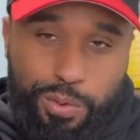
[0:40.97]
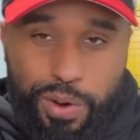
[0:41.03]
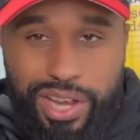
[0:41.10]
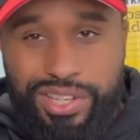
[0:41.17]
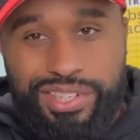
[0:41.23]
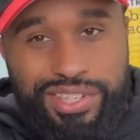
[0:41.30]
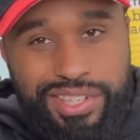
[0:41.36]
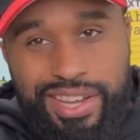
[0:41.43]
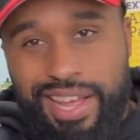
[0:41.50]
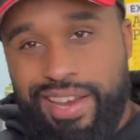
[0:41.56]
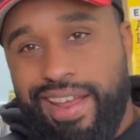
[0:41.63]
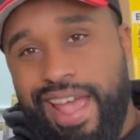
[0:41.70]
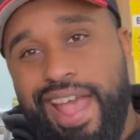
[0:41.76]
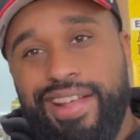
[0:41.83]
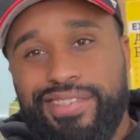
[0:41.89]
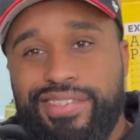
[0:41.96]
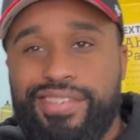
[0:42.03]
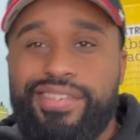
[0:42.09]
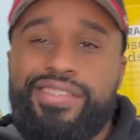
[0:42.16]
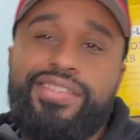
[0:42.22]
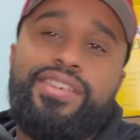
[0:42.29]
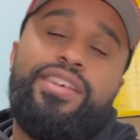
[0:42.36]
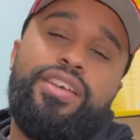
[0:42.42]
question and
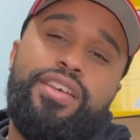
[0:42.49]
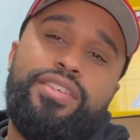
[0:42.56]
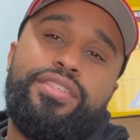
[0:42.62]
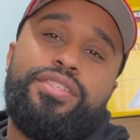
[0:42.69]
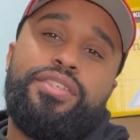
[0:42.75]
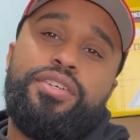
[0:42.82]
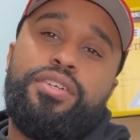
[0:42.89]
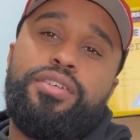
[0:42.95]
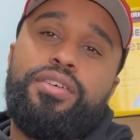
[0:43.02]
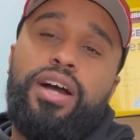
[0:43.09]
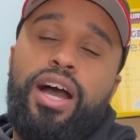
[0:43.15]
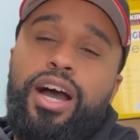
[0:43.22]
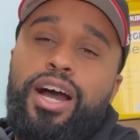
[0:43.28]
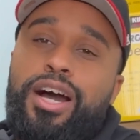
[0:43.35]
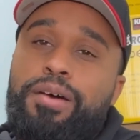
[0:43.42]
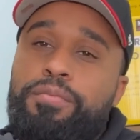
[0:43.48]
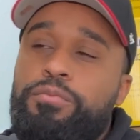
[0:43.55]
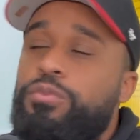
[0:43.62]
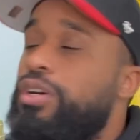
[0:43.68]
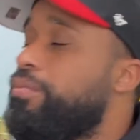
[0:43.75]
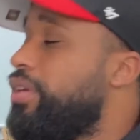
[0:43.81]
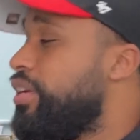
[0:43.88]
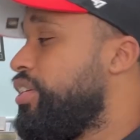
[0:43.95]
answers. So
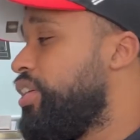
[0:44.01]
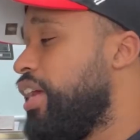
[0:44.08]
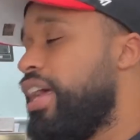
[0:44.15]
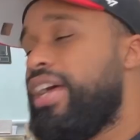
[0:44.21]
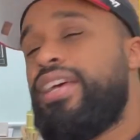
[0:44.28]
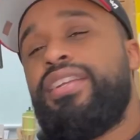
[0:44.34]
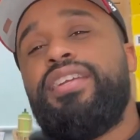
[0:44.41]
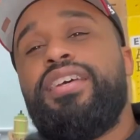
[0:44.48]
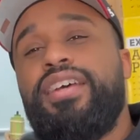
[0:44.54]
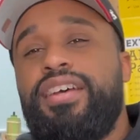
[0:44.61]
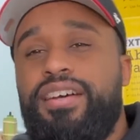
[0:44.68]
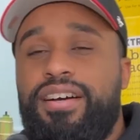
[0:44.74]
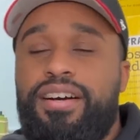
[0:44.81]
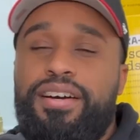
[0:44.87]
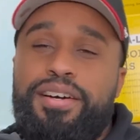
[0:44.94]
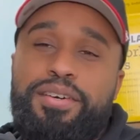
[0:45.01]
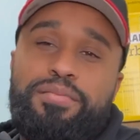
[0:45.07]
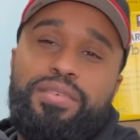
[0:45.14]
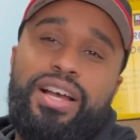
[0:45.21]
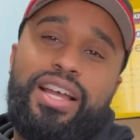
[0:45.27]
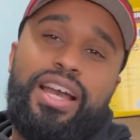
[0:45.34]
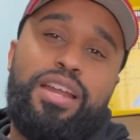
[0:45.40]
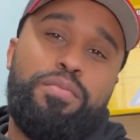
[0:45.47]
we're in my shed. I
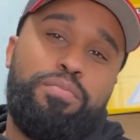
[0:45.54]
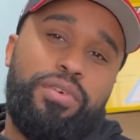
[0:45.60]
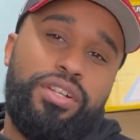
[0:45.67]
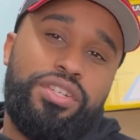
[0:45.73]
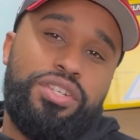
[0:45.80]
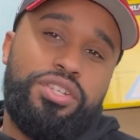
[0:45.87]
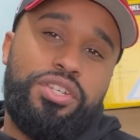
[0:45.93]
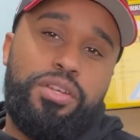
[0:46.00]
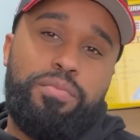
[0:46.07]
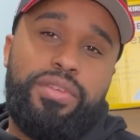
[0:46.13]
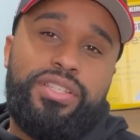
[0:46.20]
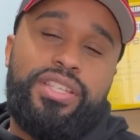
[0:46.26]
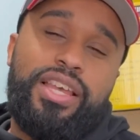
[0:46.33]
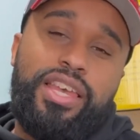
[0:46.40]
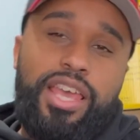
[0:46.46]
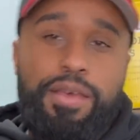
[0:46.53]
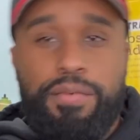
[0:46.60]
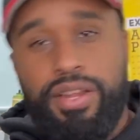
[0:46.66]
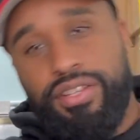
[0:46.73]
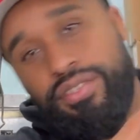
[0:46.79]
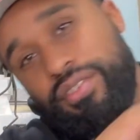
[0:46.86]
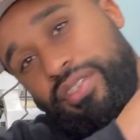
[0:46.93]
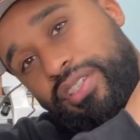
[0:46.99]
got a bunch of shipments that came
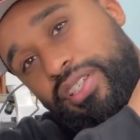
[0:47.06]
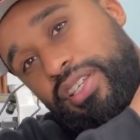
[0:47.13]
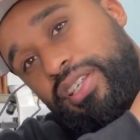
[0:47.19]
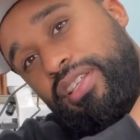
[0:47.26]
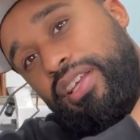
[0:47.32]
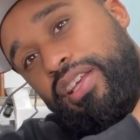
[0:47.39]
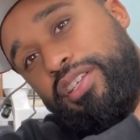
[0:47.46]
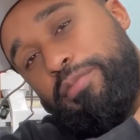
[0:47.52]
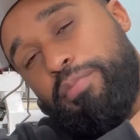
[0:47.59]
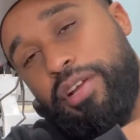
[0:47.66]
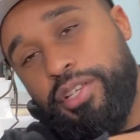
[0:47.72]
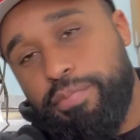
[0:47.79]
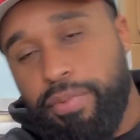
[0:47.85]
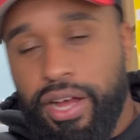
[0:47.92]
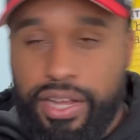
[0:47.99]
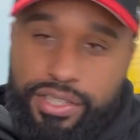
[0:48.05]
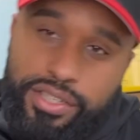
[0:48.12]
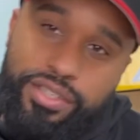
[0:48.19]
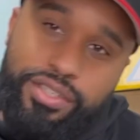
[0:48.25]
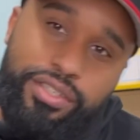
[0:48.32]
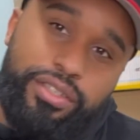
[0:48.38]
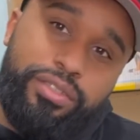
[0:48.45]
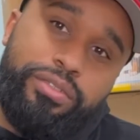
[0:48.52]
in, as you can see, the express
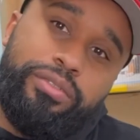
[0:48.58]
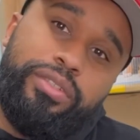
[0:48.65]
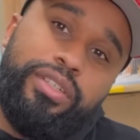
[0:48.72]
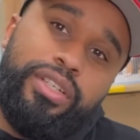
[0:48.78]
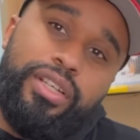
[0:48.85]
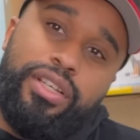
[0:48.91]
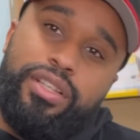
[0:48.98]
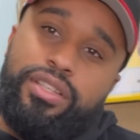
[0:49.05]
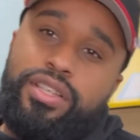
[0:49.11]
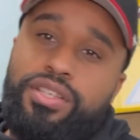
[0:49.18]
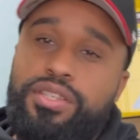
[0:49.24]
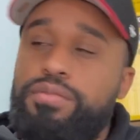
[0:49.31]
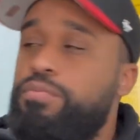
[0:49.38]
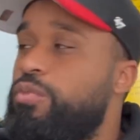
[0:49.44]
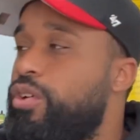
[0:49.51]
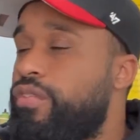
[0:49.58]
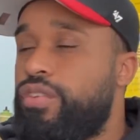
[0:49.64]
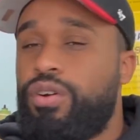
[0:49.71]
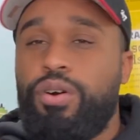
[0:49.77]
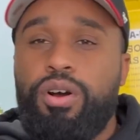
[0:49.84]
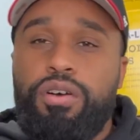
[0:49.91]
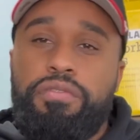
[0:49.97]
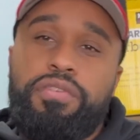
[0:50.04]
boxes. So this is more of an
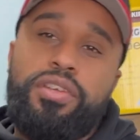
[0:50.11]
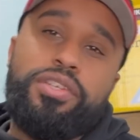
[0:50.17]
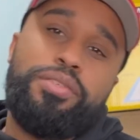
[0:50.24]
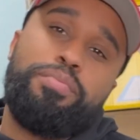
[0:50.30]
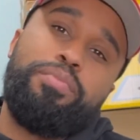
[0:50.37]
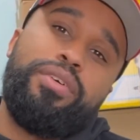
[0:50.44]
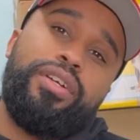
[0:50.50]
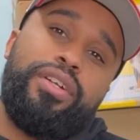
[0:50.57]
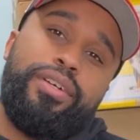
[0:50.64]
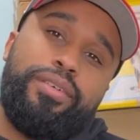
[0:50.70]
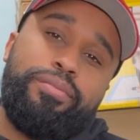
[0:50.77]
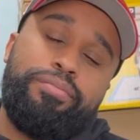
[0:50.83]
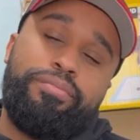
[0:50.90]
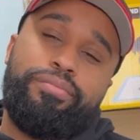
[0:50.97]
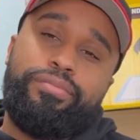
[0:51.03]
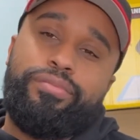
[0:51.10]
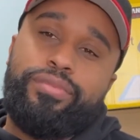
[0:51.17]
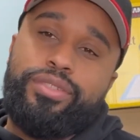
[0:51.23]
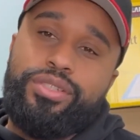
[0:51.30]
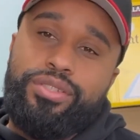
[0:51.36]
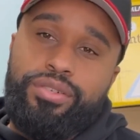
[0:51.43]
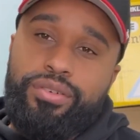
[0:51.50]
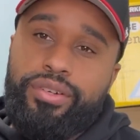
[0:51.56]
office, but we're
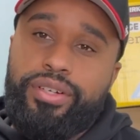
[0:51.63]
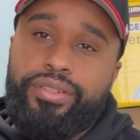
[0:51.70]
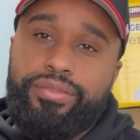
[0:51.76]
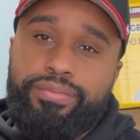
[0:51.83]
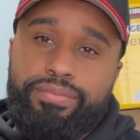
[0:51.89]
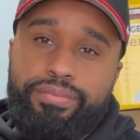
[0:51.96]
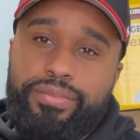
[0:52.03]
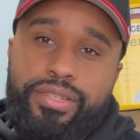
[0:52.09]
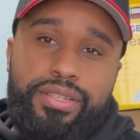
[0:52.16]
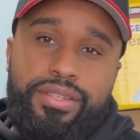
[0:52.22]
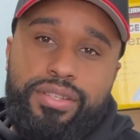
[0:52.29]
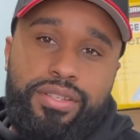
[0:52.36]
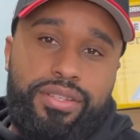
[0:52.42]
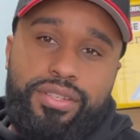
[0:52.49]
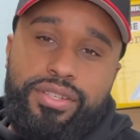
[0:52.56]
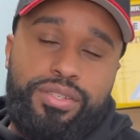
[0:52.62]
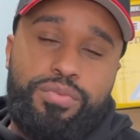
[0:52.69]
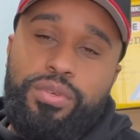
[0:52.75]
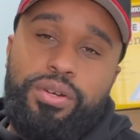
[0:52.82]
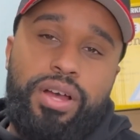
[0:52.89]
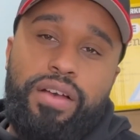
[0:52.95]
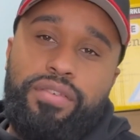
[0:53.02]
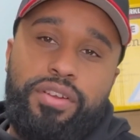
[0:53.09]
storing. It's just
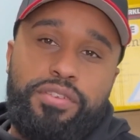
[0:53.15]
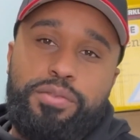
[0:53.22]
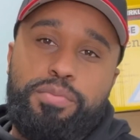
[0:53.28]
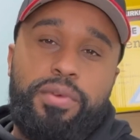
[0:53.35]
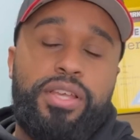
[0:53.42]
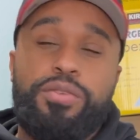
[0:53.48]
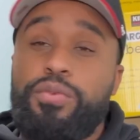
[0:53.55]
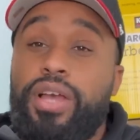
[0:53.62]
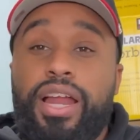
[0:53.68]
we don't have enough space. We